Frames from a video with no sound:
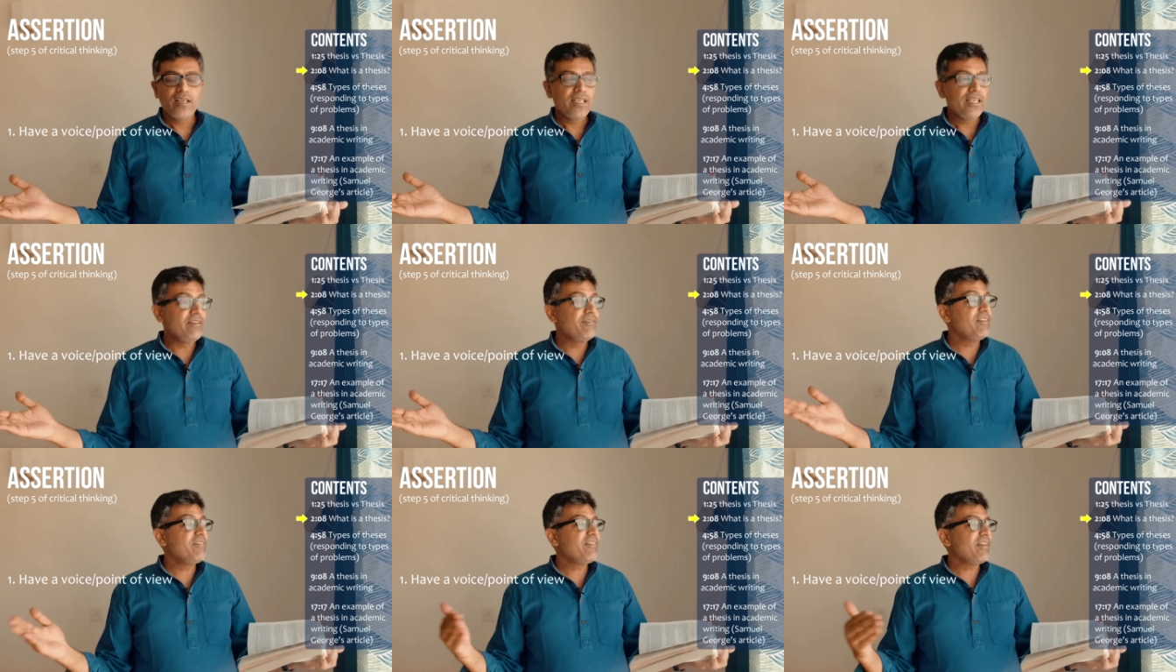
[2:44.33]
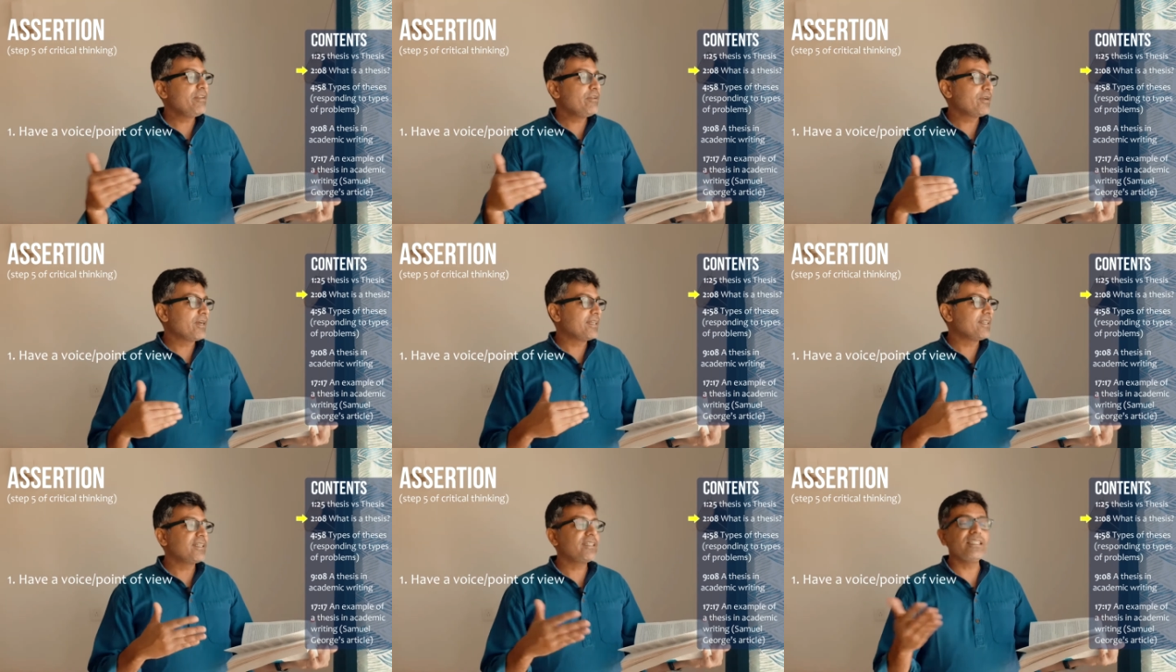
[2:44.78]
Even when you
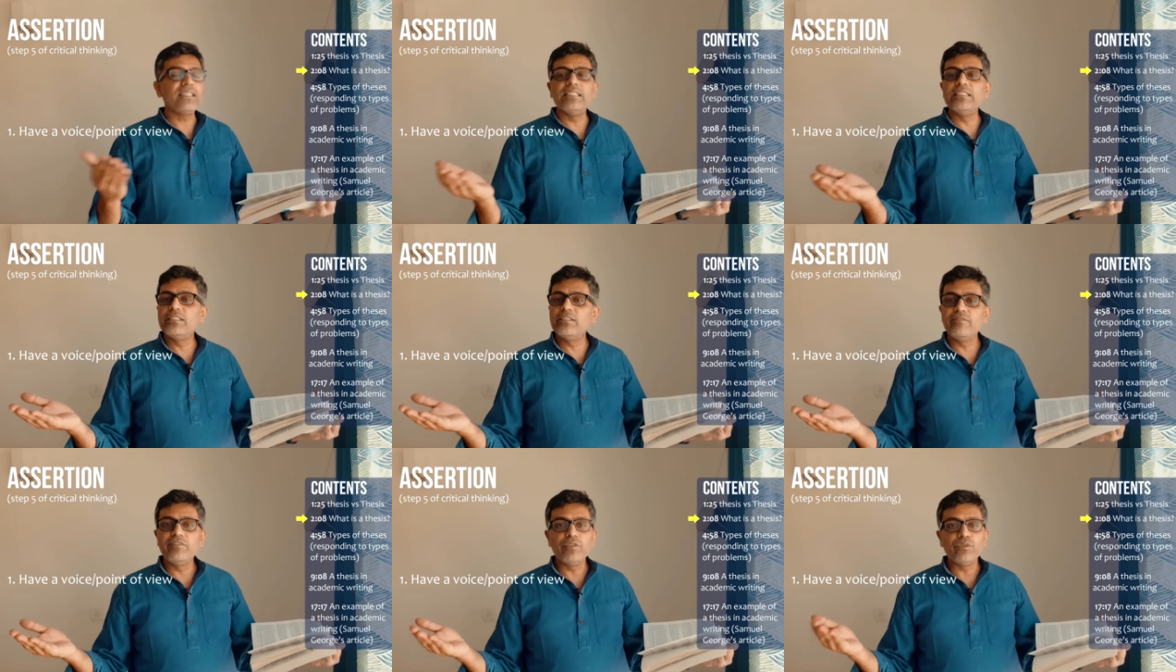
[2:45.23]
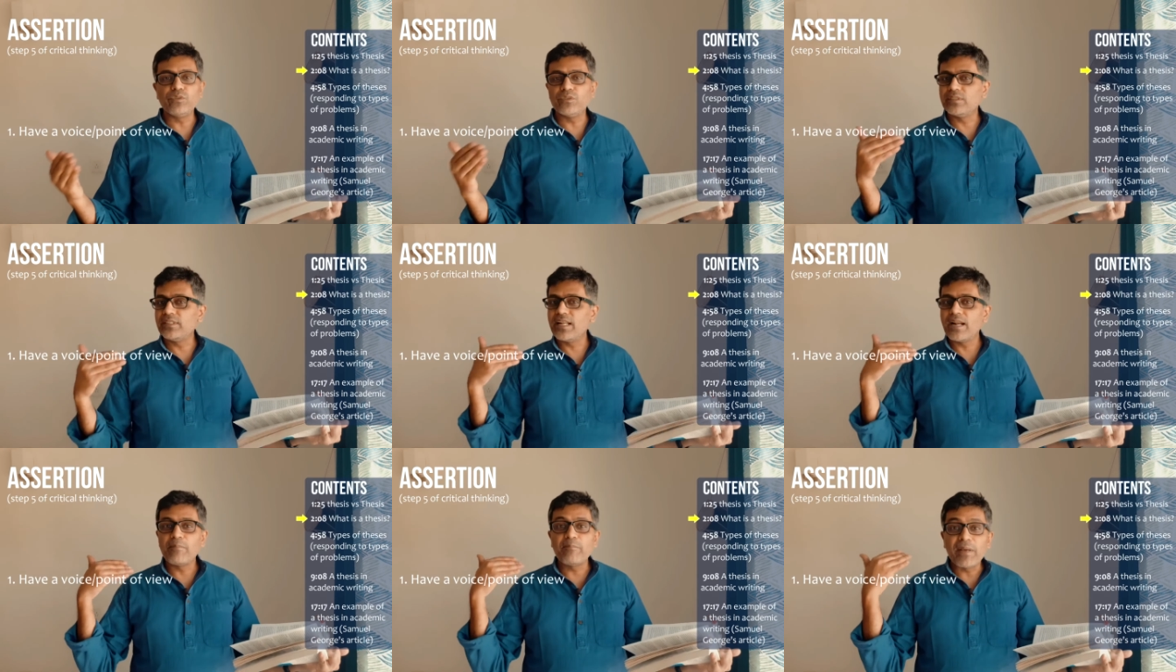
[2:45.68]
conduct
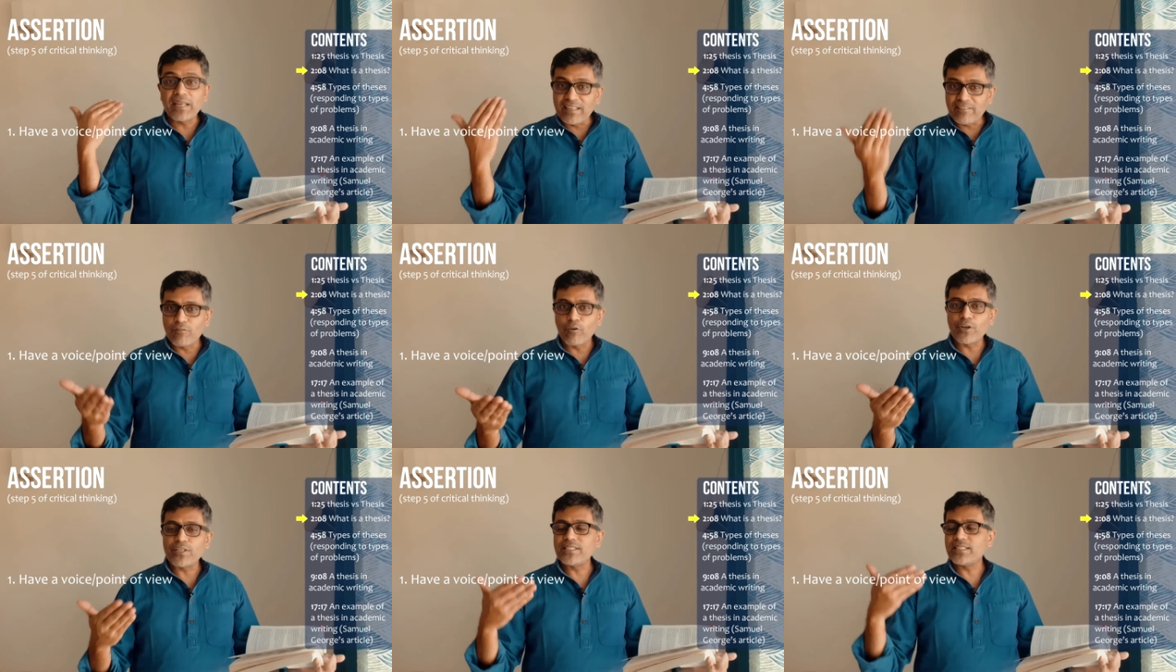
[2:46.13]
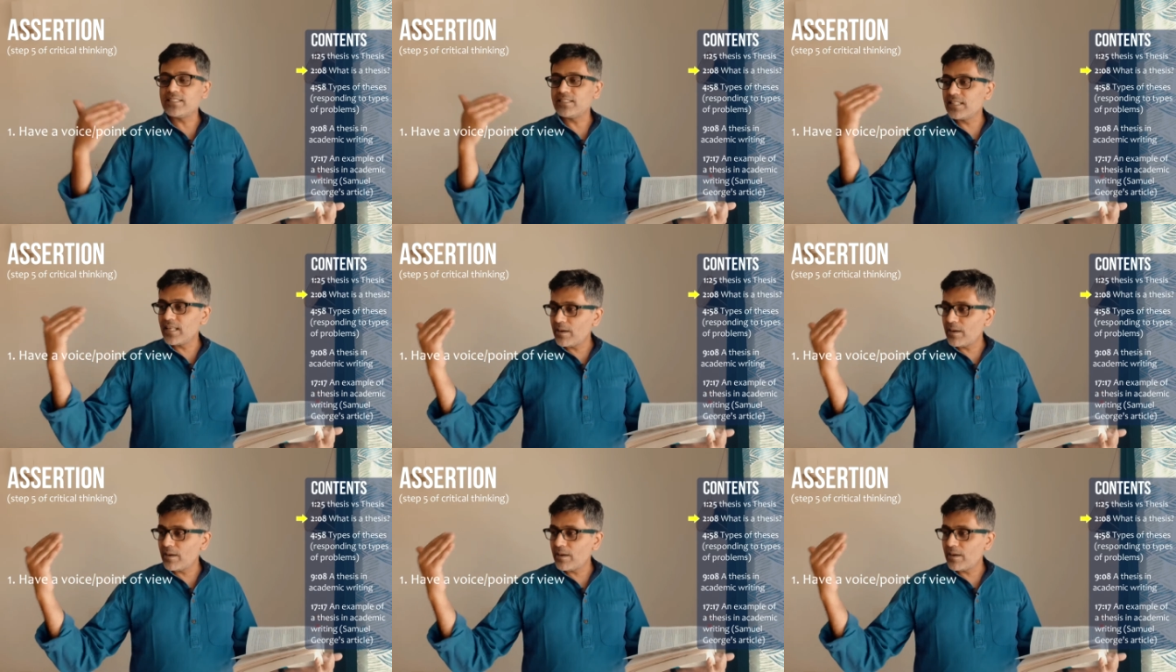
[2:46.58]
interviews, there are many voices.